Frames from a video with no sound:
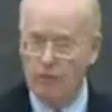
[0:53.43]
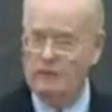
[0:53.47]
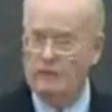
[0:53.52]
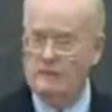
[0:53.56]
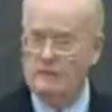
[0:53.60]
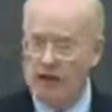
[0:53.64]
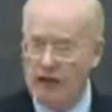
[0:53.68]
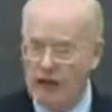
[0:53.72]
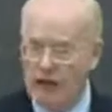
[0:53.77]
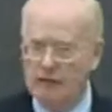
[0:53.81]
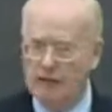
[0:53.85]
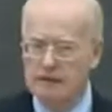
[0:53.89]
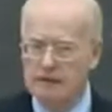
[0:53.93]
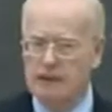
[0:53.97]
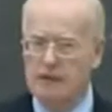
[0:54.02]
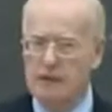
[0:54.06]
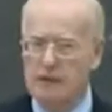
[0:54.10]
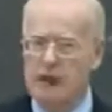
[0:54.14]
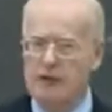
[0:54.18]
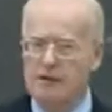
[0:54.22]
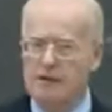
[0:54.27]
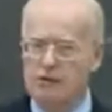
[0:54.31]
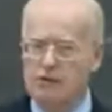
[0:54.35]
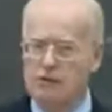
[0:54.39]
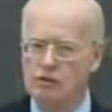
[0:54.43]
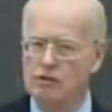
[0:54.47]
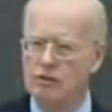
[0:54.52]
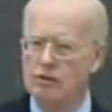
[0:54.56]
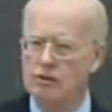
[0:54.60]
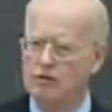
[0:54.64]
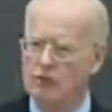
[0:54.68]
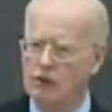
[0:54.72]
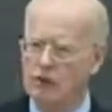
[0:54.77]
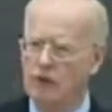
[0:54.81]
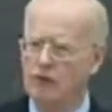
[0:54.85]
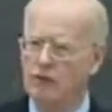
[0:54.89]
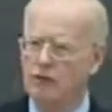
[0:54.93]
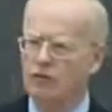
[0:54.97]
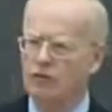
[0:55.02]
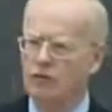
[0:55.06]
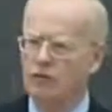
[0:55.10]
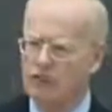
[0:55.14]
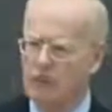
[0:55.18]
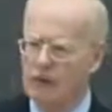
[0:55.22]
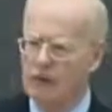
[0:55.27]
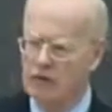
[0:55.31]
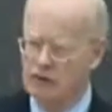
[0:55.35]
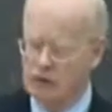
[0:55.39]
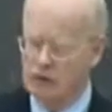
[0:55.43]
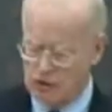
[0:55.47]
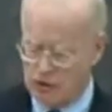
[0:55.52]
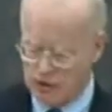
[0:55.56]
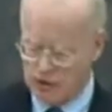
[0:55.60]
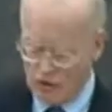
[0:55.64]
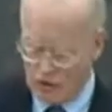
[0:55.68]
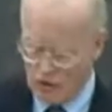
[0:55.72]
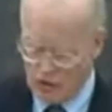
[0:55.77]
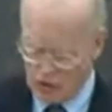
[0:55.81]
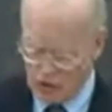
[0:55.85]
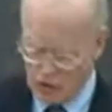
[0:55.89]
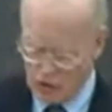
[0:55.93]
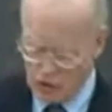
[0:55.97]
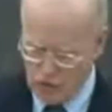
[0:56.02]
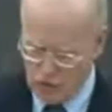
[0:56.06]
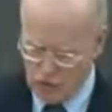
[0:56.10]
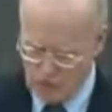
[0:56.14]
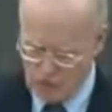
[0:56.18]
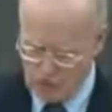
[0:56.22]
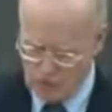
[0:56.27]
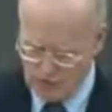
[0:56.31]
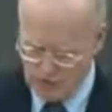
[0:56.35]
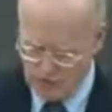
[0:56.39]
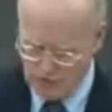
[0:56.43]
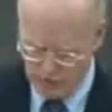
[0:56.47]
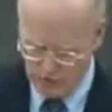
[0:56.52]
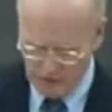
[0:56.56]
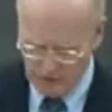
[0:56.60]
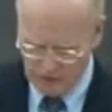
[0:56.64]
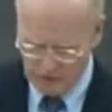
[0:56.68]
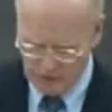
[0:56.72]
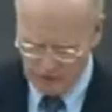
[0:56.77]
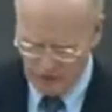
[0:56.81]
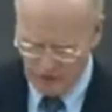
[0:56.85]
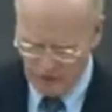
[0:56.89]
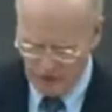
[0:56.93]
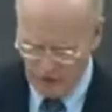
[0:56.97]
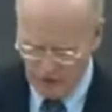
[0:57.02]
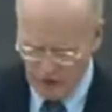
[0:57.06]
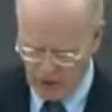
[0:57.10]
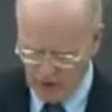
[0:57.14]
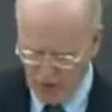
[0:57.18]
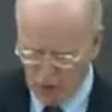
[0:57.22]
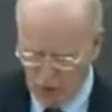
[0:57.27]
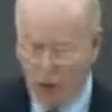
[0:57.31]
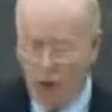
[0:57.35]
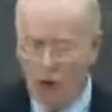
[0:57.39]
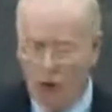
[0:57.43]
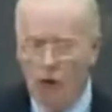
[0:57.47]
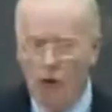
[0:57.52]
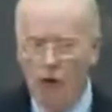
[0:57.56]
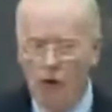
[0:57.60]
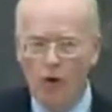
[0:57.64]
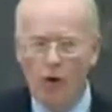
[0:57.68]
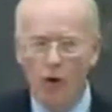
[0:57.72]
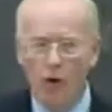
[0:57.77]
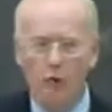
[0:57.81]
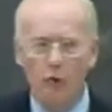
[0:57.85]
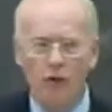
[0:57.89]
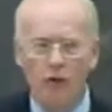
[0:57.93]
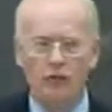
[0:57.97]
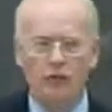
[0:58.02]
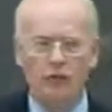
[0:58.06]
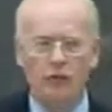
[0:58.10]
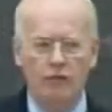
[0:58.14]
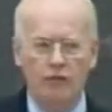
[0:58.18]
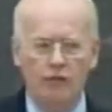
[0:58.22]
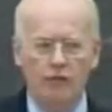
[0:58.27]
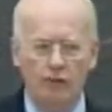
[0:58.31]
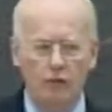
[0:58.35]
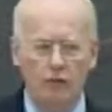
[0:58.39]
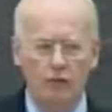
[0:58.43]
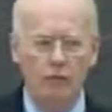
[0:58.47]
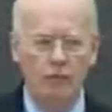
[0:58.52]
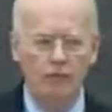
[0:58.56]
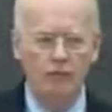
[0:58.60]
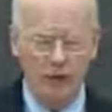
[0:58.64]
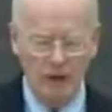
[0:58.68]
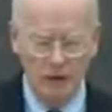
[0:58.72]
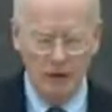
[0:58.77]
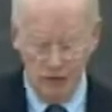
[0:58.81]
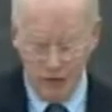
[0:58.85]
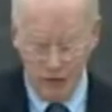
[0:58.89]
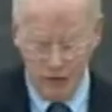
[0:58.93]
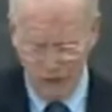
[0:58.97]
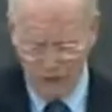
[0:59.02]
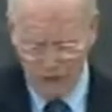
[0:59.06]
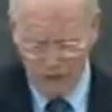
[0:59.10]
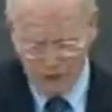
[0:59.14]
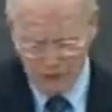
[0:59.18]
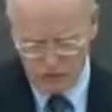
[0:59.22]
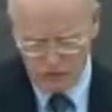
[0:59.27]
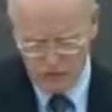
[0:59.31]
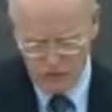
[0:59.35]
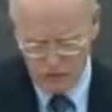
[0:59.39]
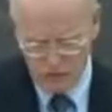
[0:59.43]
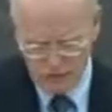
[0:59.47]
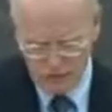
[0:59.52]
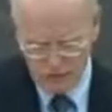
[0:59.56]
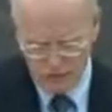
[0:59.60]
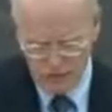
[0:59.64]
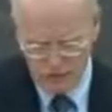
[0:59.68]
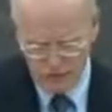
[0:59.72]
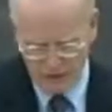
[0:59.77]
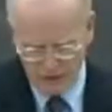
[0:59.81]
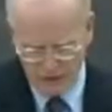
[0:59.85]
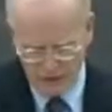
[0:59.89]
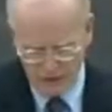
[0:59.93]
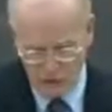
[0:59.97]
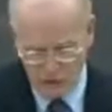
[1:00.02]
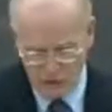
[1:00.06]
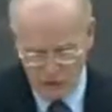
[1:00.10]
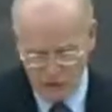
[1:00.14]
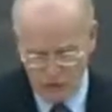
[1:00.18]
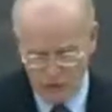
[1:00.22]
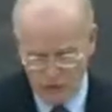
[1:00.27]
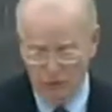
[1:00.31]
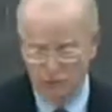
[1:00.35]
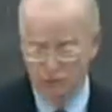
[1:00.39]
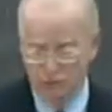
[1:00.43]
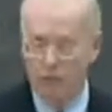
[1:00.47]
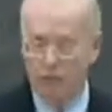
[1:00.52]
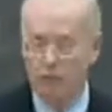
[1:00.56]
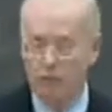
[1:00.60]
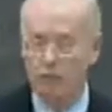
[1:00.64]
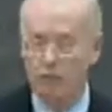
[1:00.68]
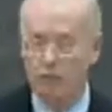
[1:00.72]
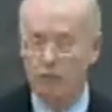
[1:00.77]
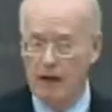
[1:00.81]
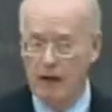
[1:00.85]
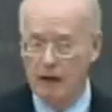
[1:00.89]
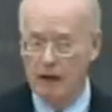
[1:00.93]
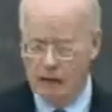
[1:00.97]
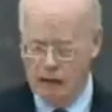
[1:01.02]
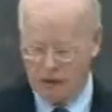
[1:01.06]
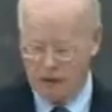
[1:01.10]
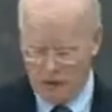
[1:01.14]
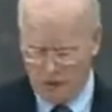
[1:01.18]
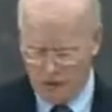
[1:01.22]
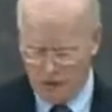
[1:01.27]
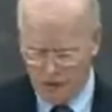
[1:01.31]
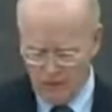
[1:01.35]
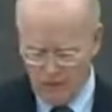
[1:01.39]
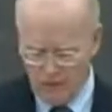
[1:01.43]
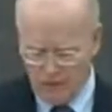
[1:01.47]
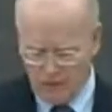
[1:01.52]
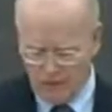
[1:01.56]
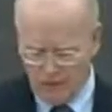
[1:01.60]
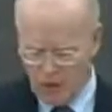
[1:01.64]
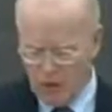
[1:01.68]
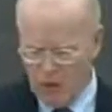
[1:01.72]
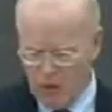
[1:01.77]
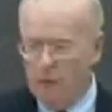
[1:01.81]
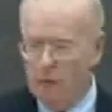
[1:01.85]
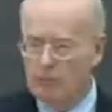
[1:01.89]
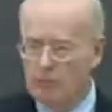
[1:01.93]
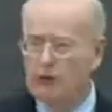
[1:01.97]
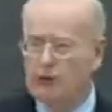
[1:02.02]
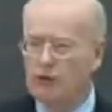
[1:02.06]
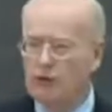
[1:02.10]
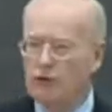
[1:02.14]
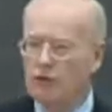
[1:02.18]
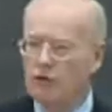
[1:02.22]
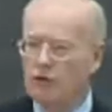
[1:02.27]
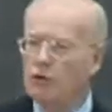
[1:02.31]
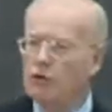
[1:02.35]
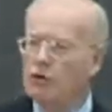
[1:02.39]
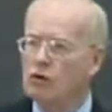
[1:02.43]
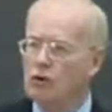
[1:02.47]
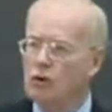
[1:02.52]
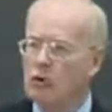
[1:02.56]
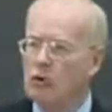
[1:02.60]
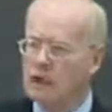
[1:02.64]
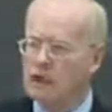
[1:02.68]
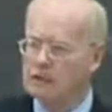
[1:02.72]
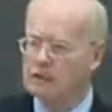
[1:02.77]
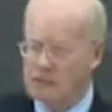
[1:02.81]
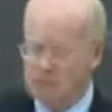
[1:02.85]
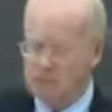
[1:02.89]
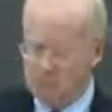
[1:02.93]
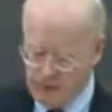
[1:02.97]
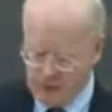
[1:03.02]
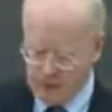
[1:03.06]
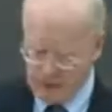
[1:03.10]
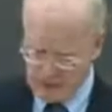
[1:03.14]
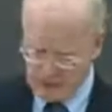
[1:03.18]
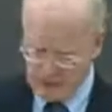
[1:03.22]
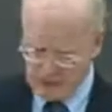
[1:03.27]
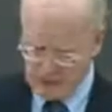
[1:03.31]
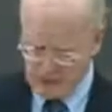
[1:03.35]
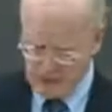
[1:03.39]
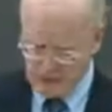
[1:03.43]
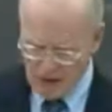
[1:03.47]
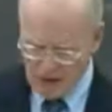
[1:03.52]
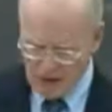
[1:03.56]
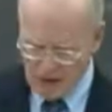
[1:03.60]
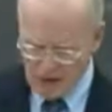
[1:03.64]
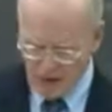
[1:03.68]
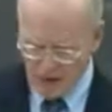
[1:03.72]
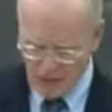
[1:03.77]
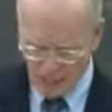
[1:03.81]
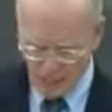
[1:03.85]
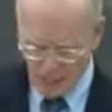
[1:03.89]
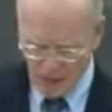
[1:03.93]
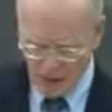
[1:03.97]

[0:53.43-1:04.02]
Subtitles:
the technological transformation of the U.S. military, with the centerpiece of this technological transformation being the U.S. Space Command's